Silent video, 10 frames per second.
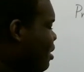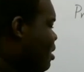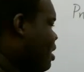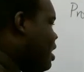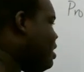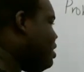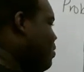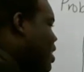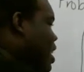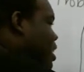Okay, so
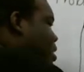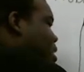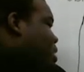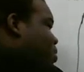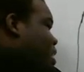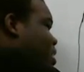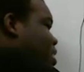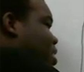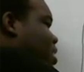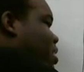we add this way to
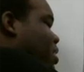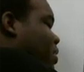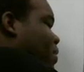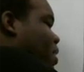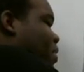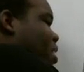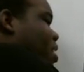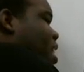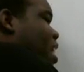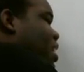the, well, we
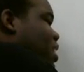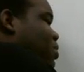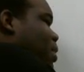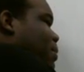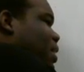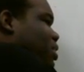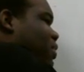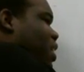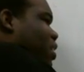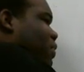don't add this way because
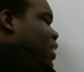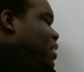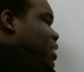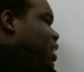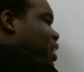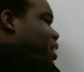we're already visited.